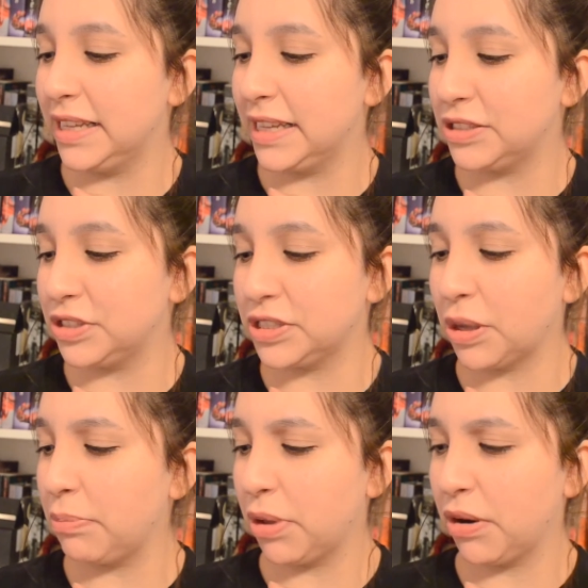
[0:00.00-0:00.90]
It's just
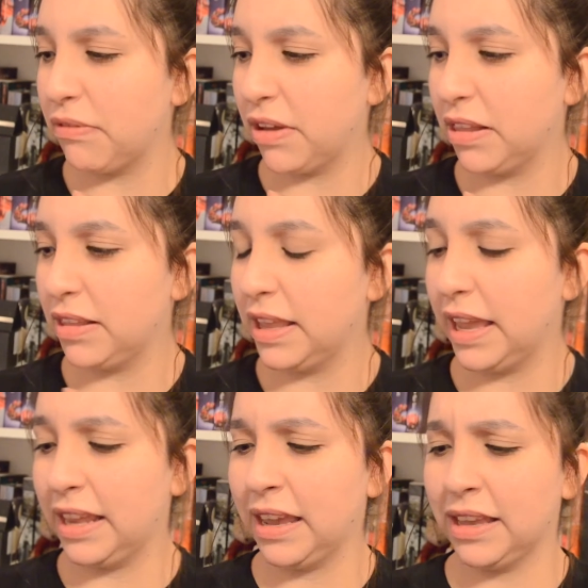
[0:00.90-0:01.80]
so beautiful.
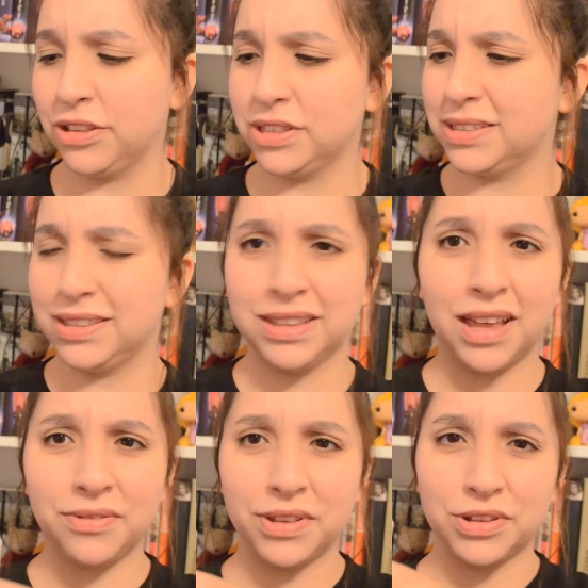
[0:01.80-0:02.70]
And I just
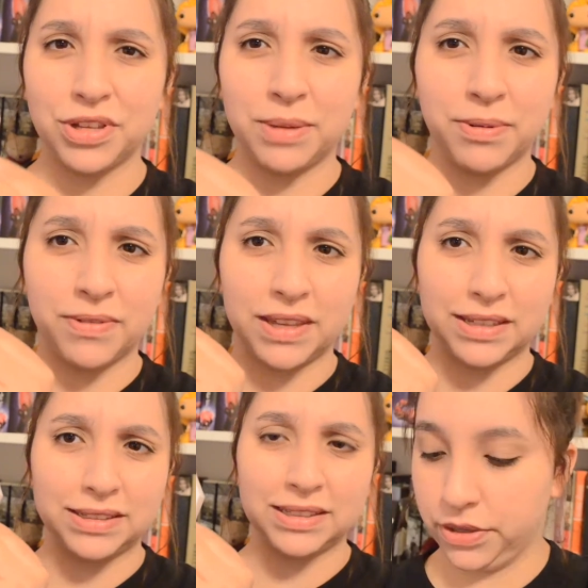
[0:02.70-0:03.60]
love the shape of
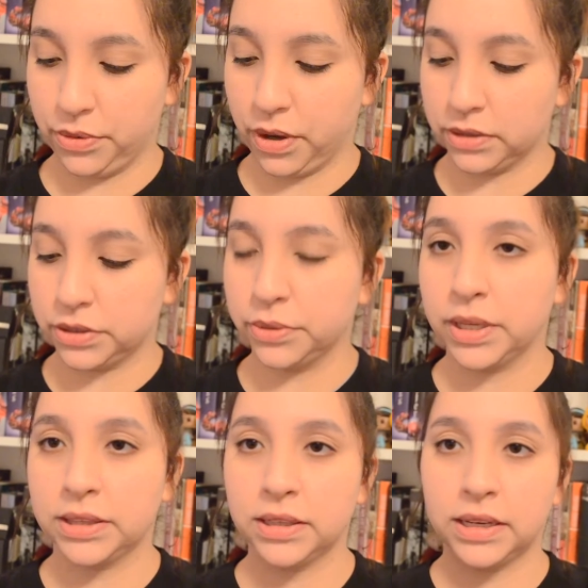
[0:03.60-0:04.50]
this. You also
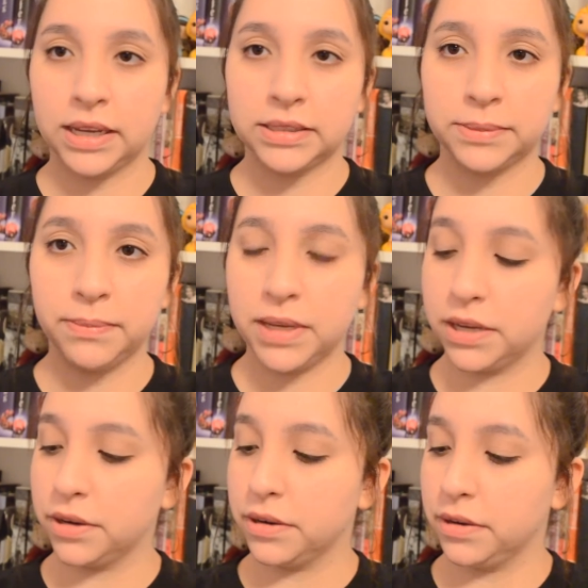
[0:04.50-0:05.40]
get the nice
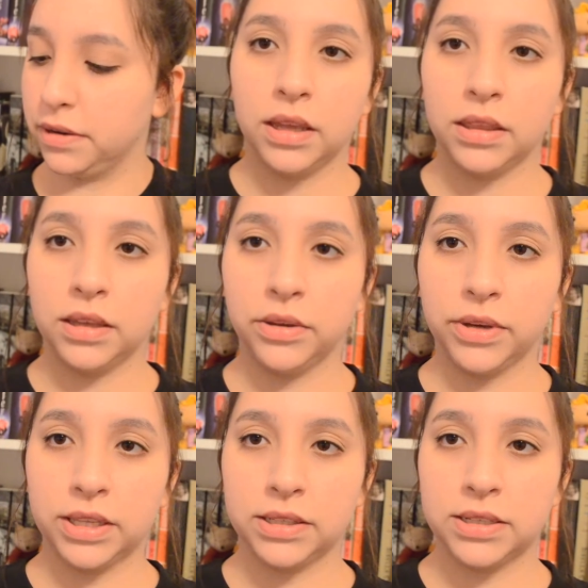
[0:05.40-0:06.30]
mirror, and then you
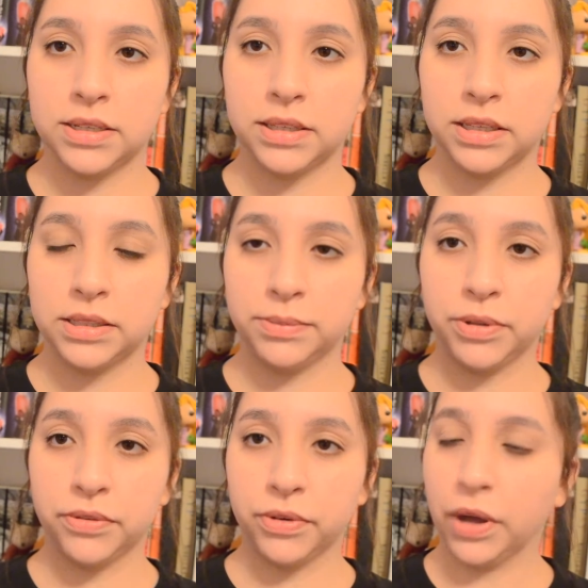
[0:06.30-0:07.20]
get these
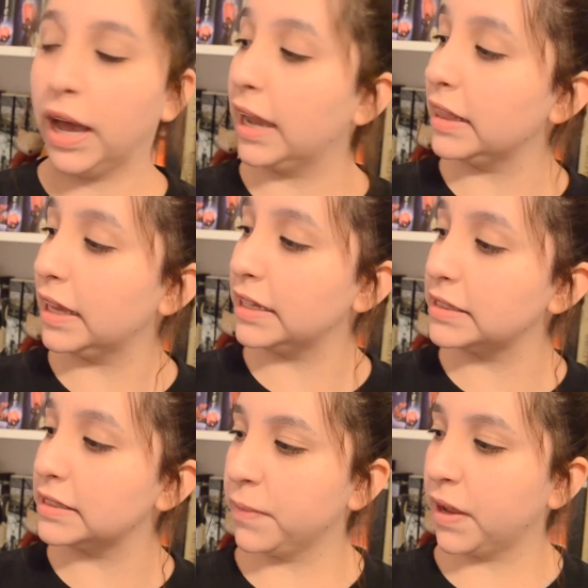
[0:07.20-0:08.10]
beautiful
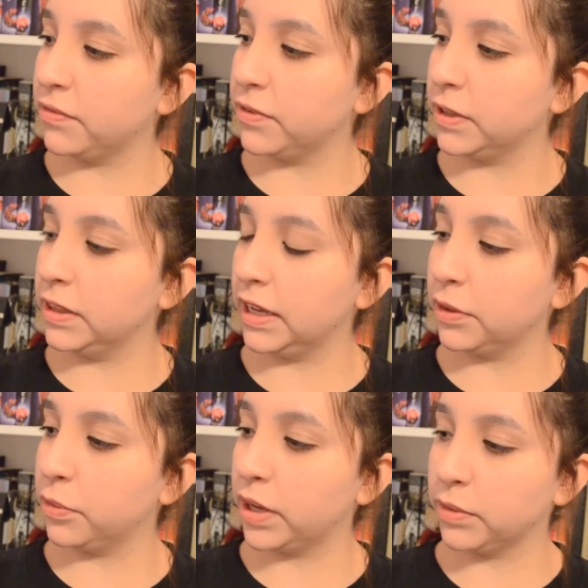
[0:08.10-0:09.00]
highlights. I feel
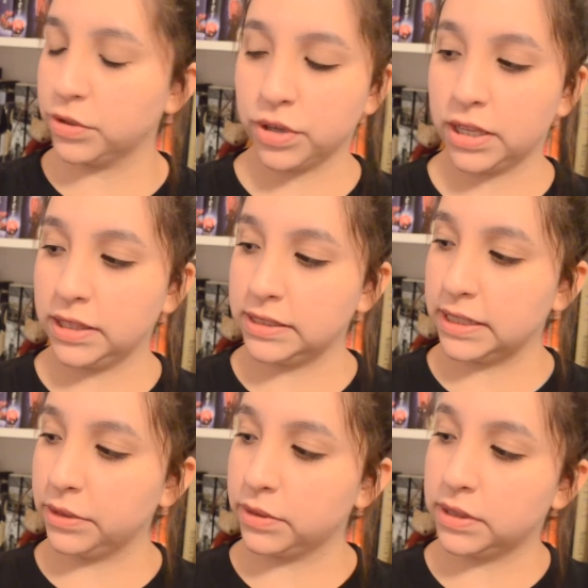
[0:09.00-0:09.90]
like when I was trying these
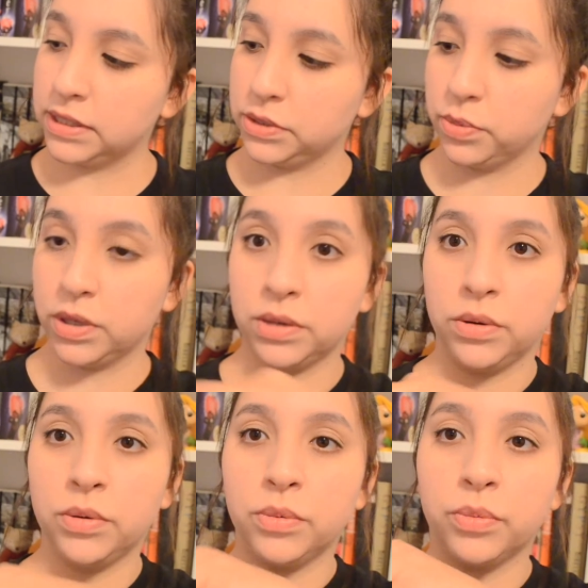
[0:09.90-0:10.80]
out, this
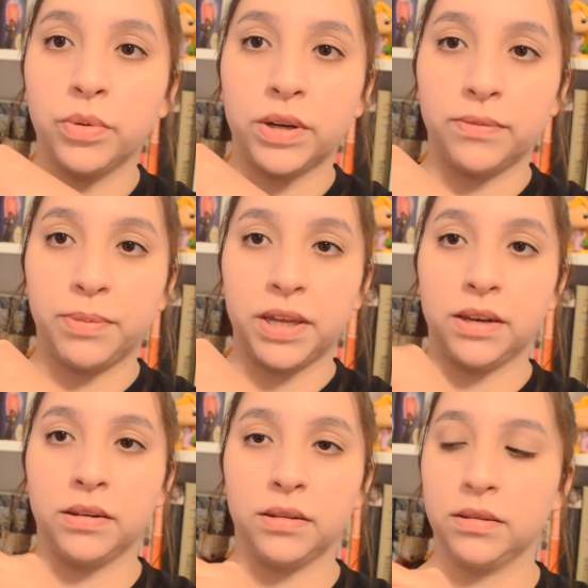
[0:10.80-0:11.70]
one would have
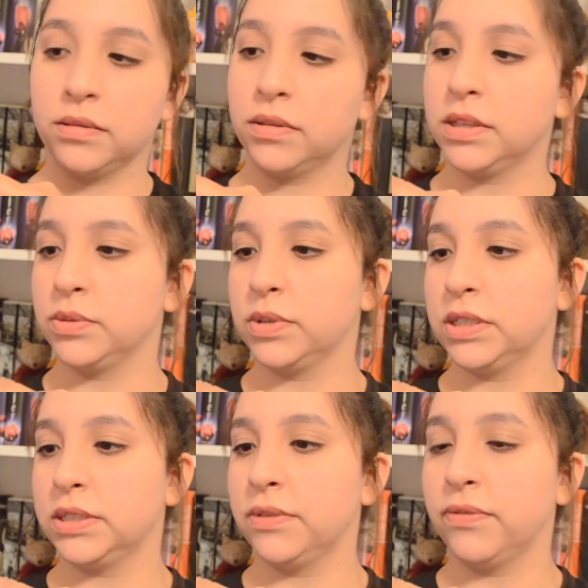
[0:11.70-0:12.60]
been, this one
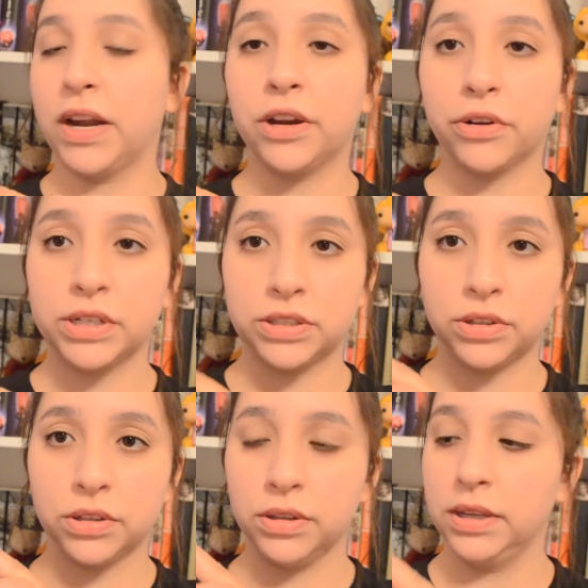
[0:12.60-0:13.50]
is the Fire
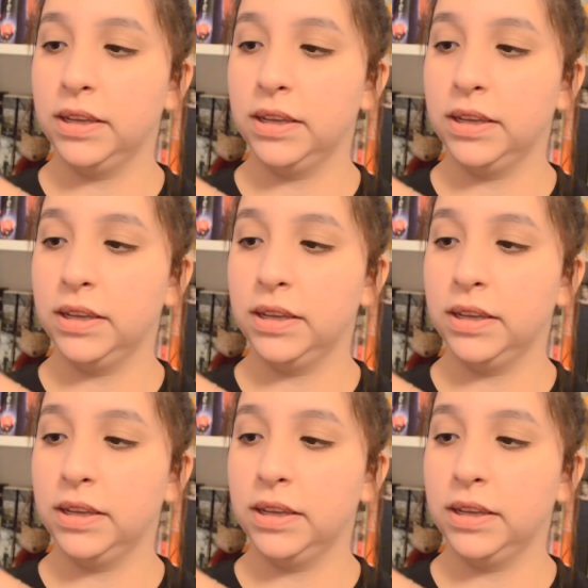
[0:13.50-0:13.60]
Crystal,